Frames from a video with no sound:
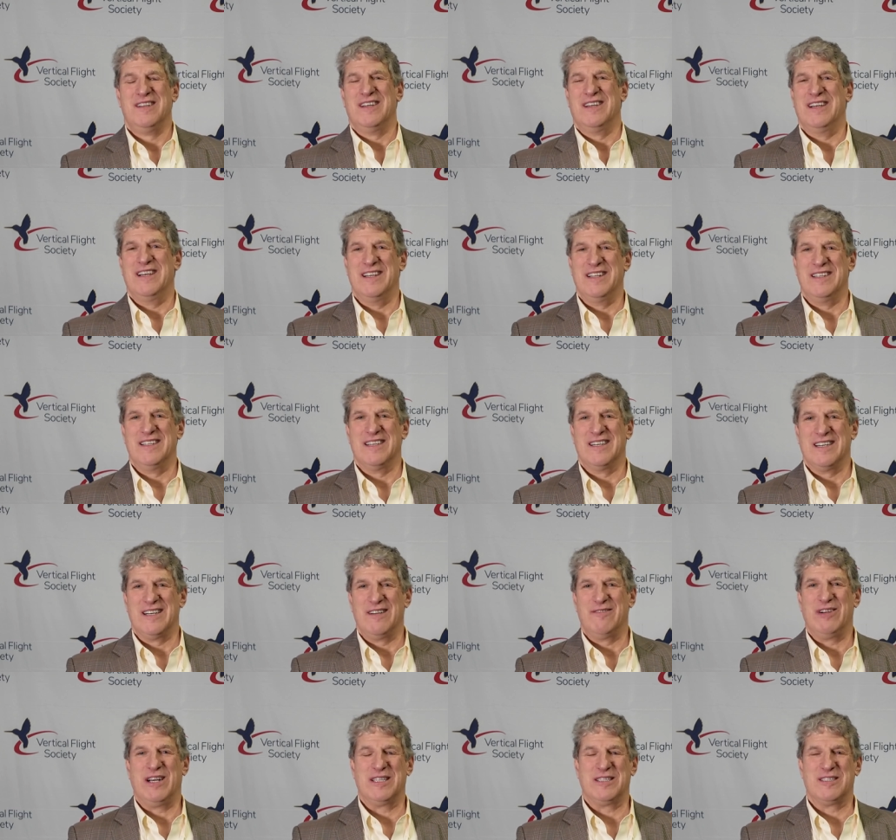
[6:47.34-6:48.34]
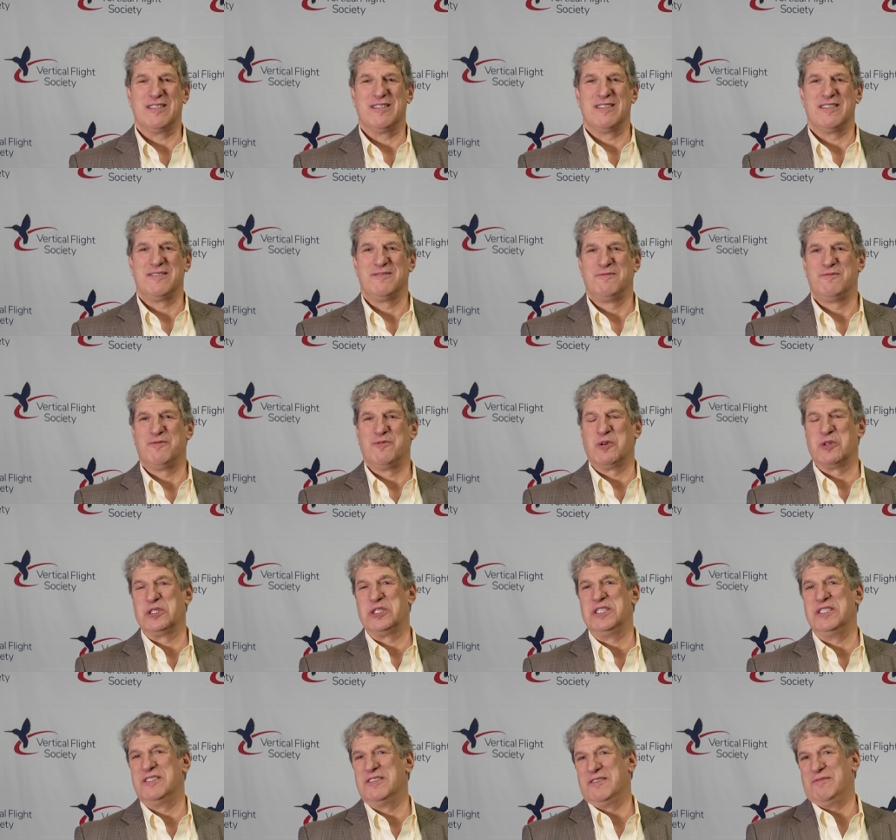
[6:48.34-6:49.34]
And uh, I've had the
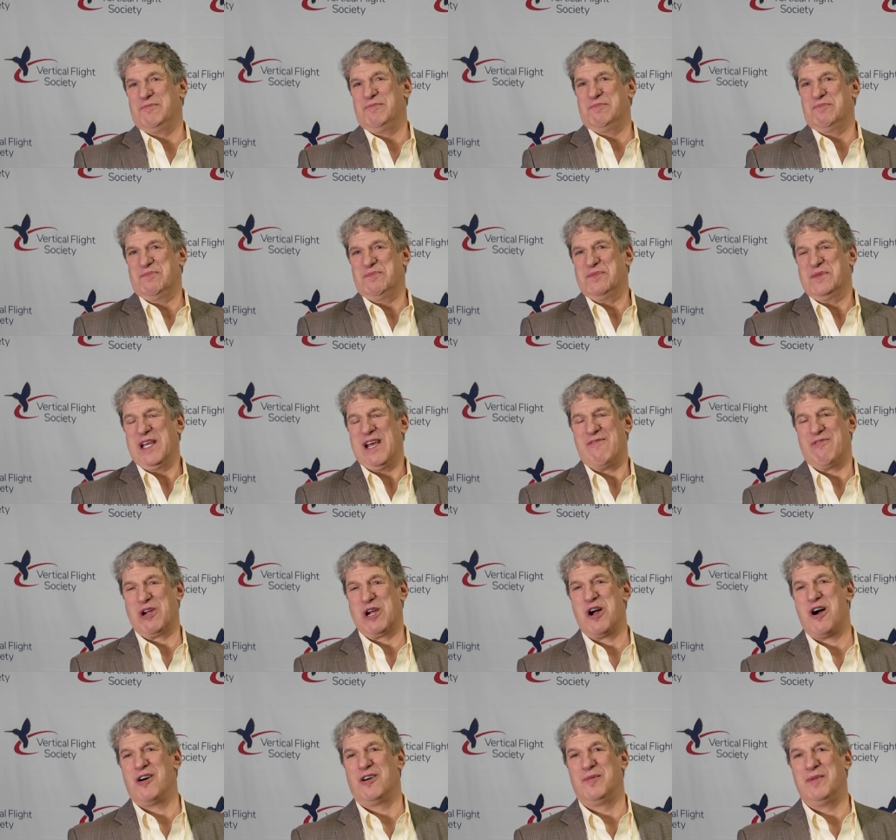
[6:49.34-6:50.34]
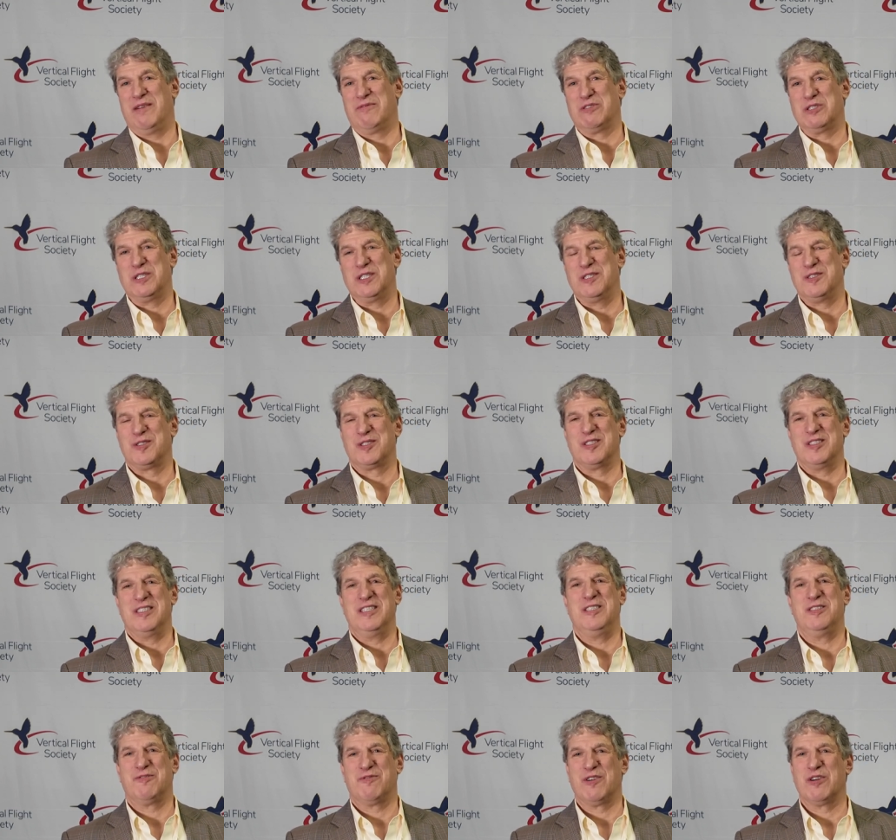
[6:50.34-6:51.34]
fortune to have a column ever since in
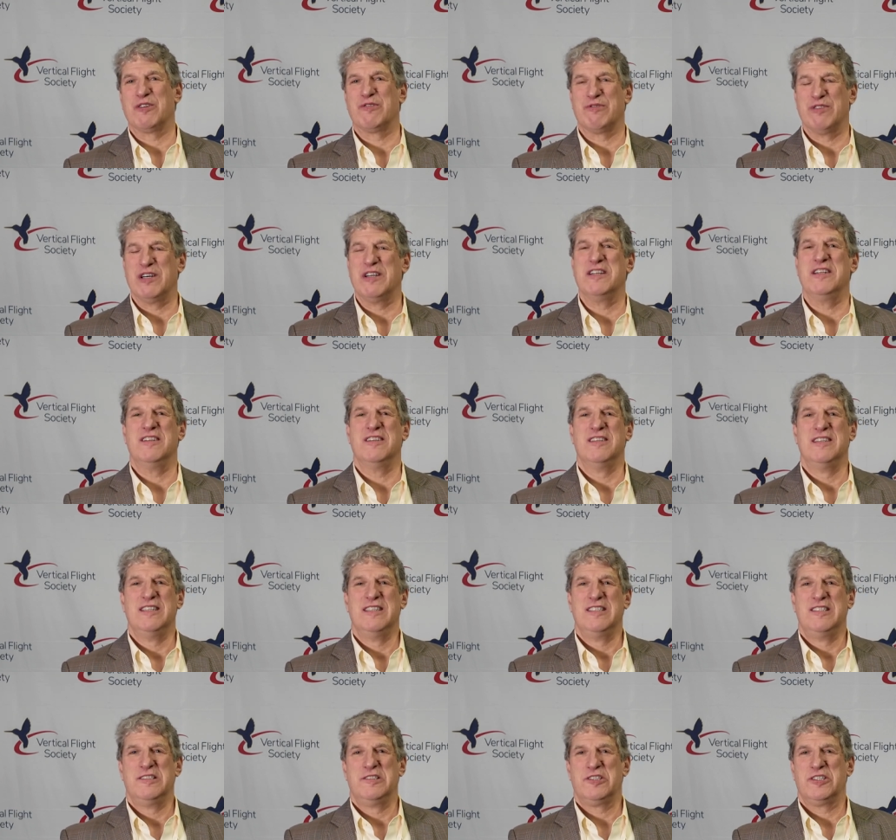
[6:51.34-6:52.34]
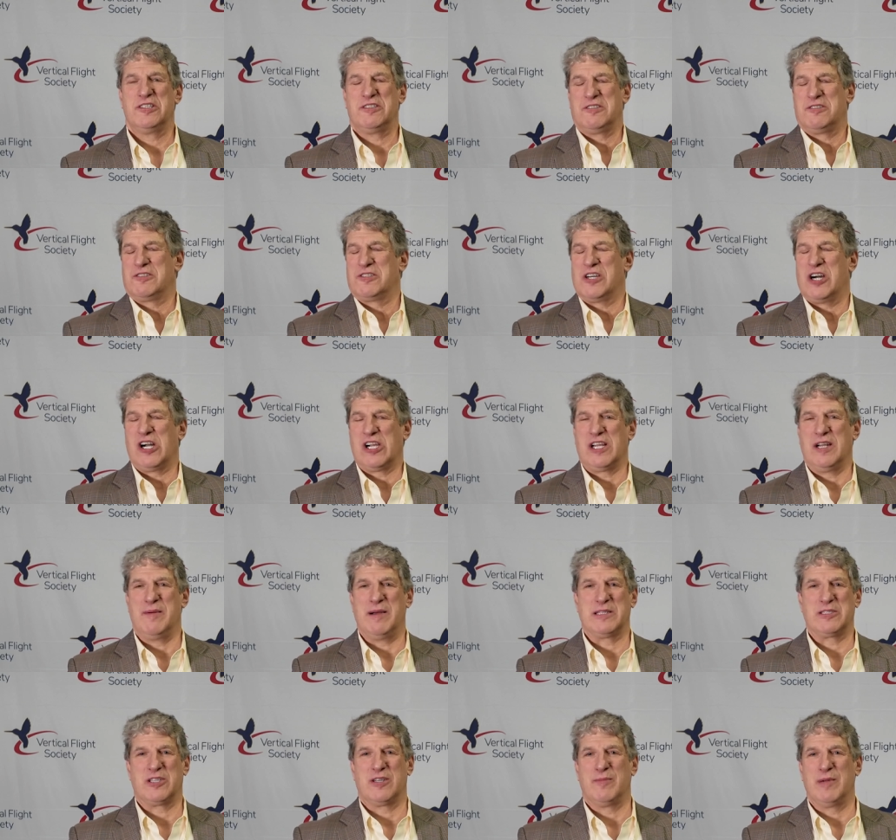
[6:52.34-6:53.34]
each Vertiflite, just talking
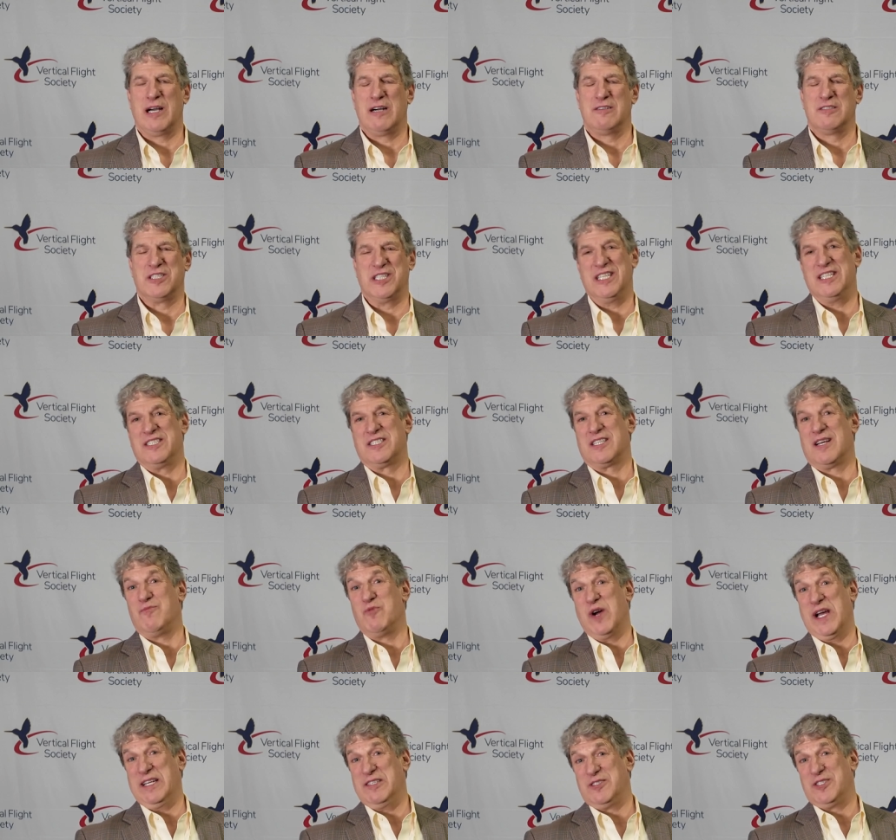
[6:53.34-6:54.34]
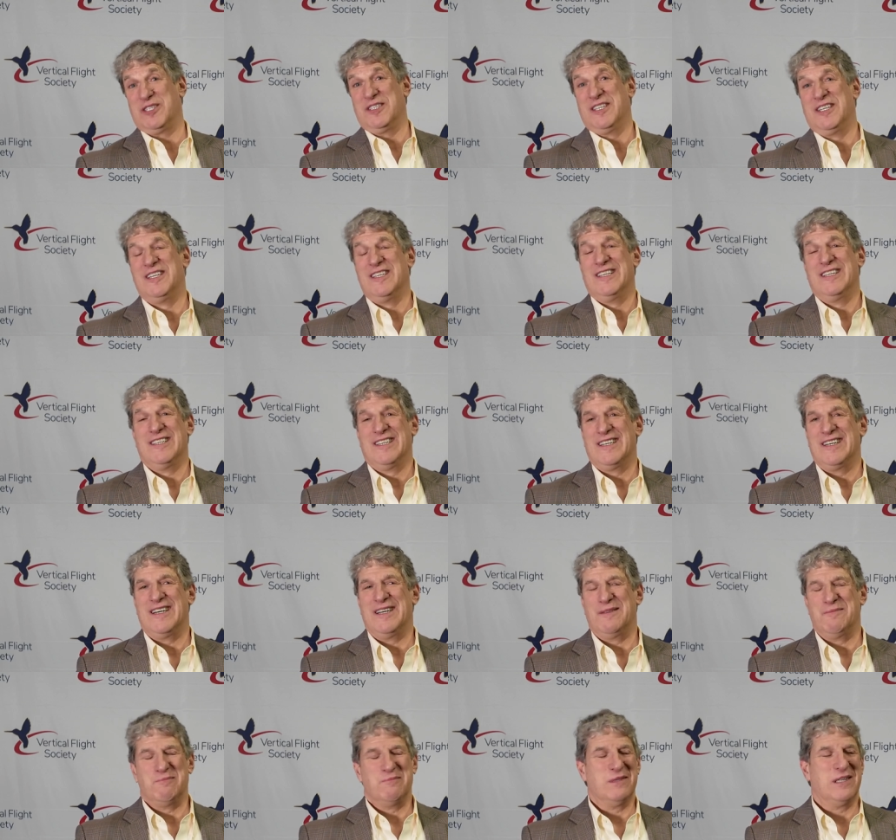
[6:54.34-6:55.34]
about terminology. And in some ways,
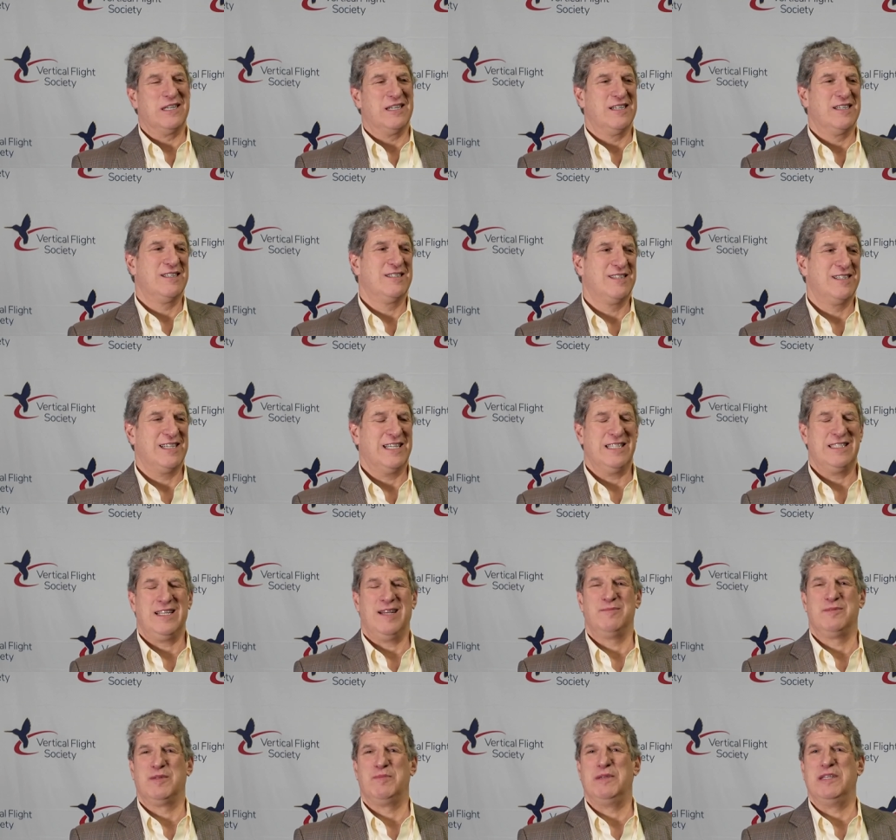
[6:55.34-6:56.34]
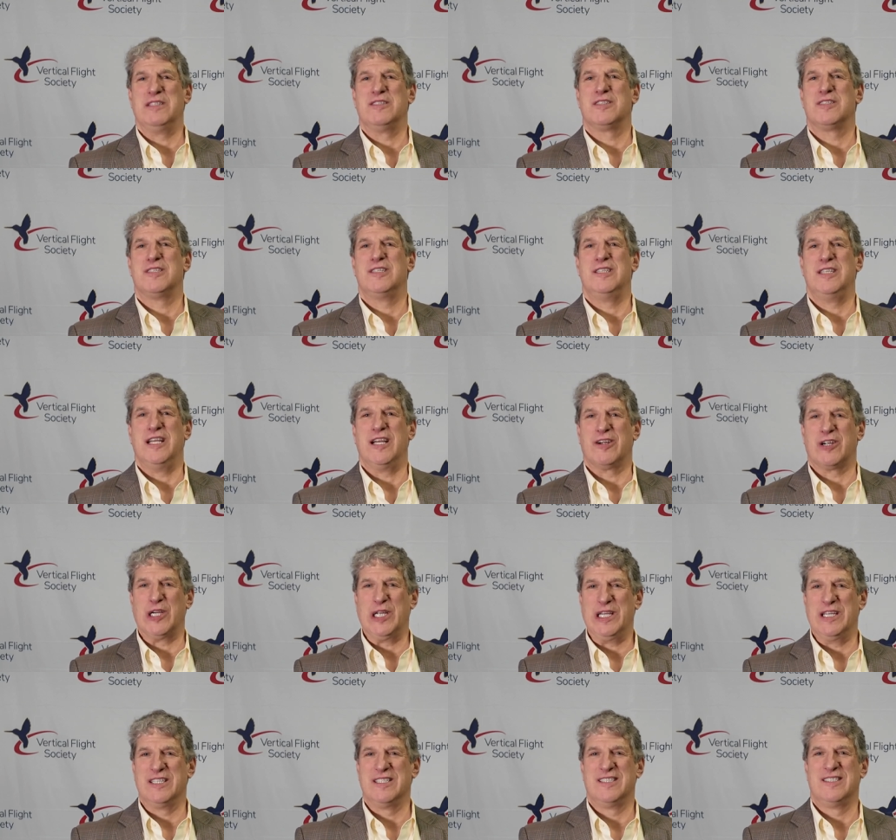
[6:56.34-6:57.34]
I'm, uh, I attempt to be
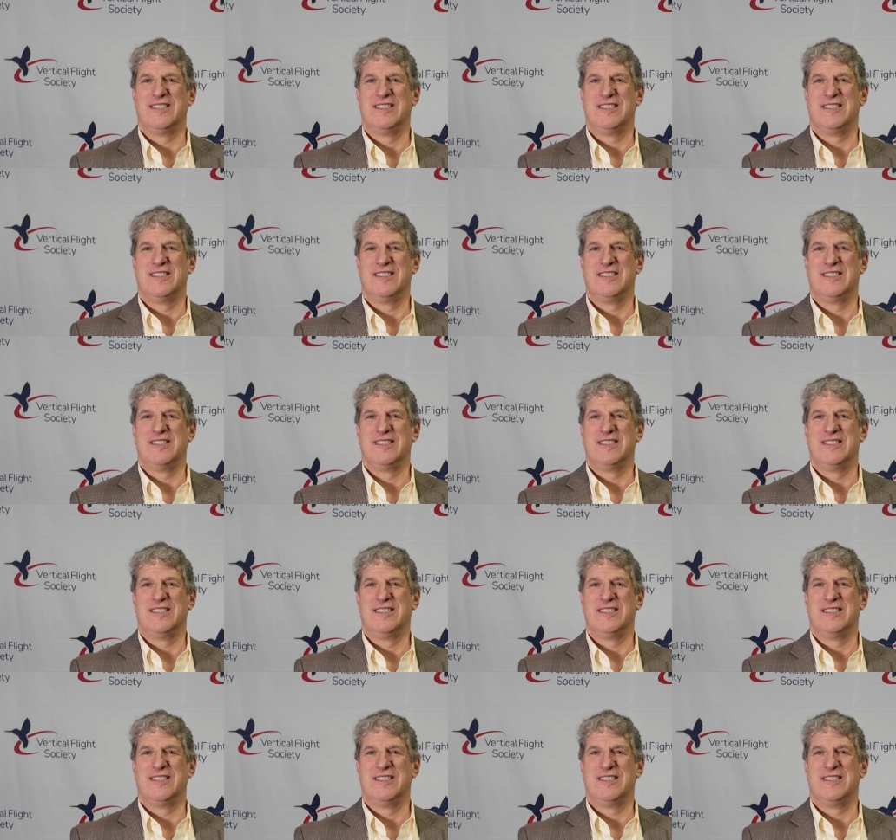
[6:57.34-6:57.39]
incendiary.